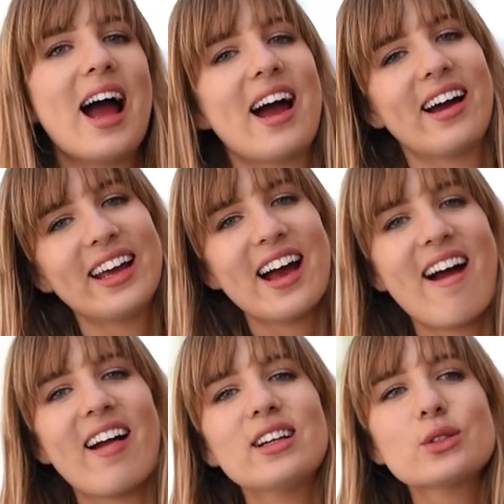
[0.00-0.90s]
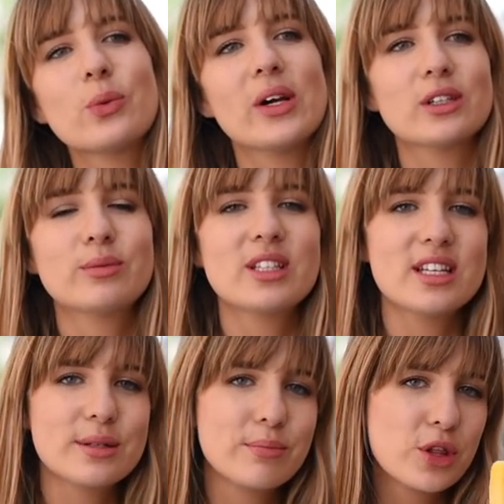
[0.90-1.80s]
Hi guys, welcome to
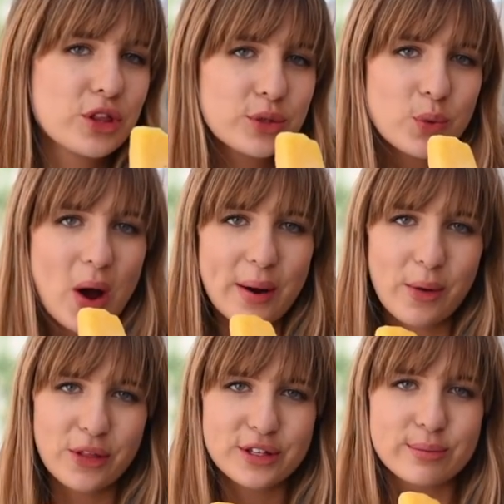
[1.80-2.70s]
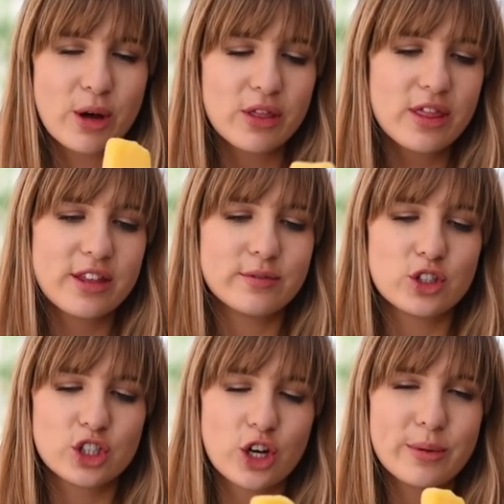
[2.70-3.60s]
this month's What I Wore This Month.
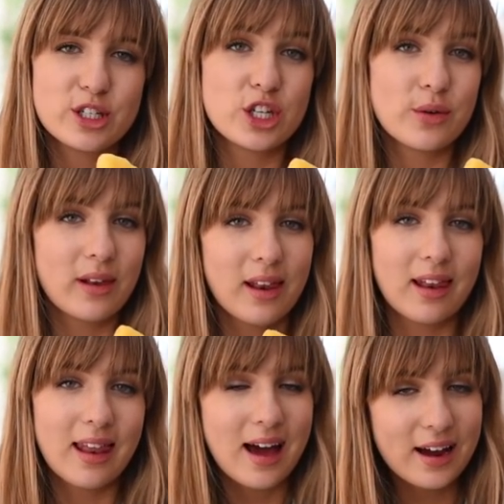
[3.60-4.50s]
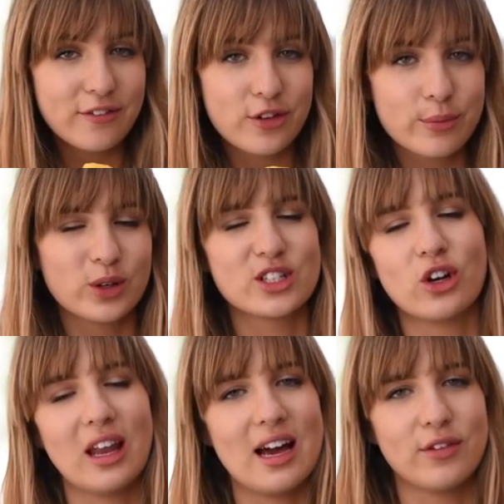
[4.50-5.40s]
Just coming to you live from, well it's
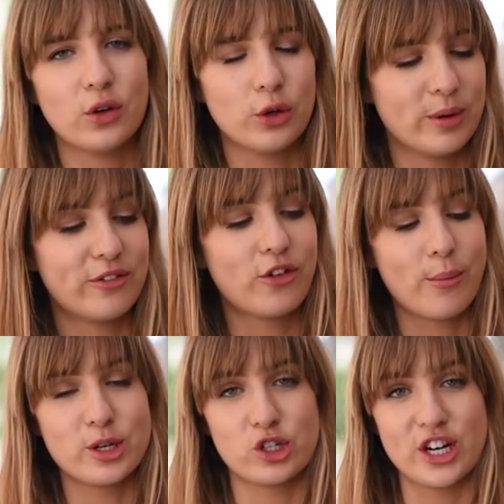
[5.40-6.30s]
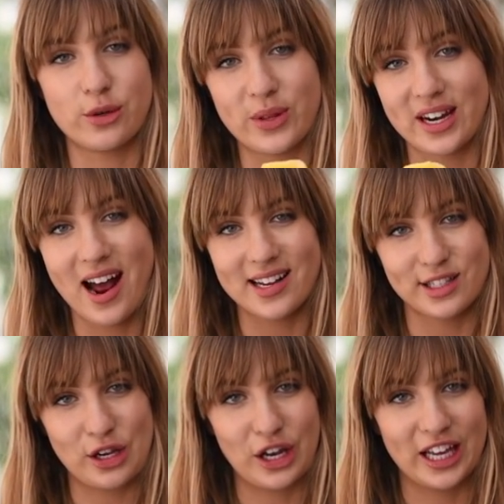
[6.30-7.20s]
not live at all, but from Madrid with an
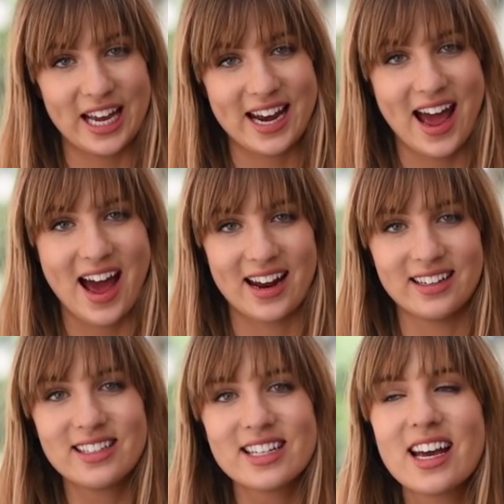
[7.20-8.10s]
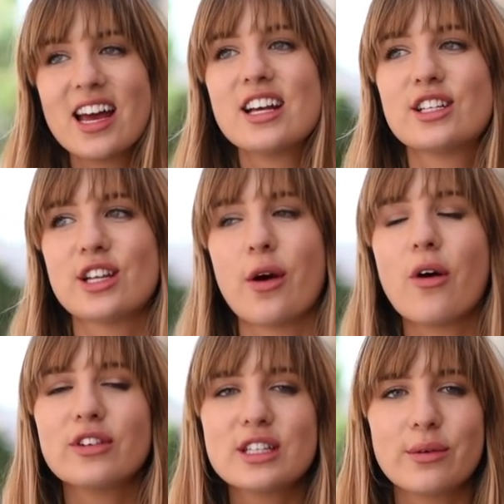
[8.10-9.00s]
ice lolly in hand. So
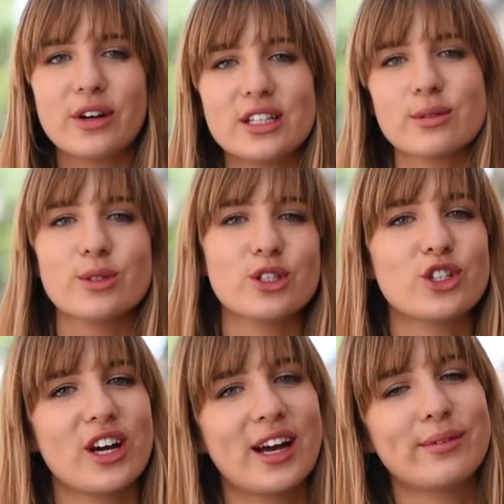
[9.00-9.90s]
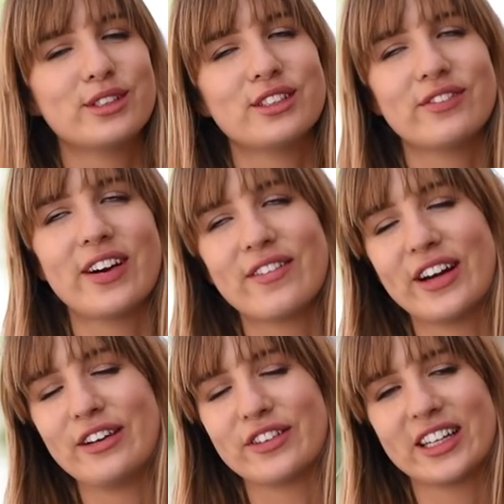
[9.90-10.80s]
obviously we're in some sunshine, which is very,
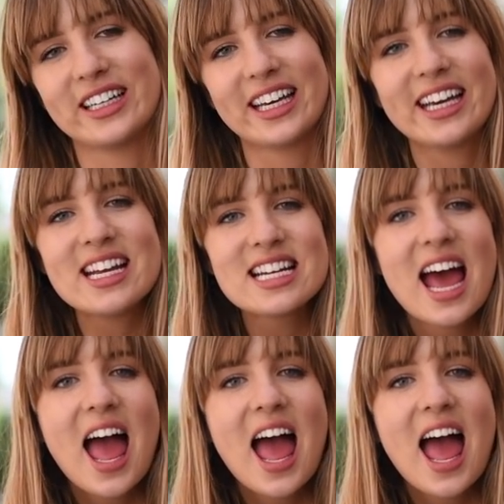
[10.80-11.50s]
very lovely indeed.